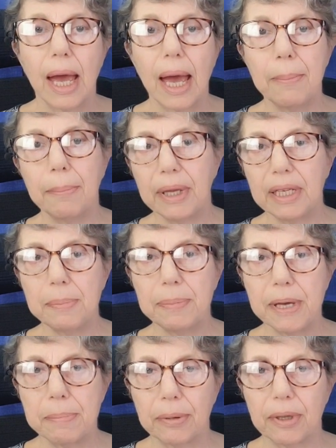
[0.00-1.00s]
And many
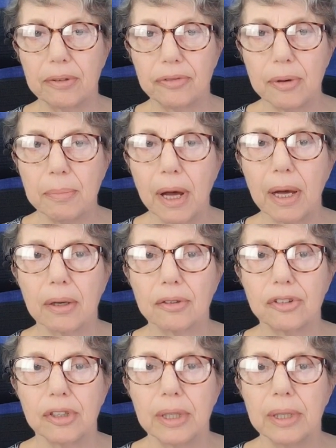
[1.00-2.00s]
people have
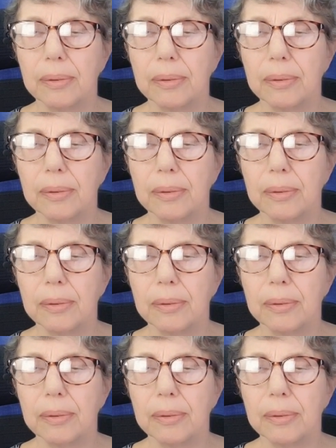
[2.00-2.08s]
remarked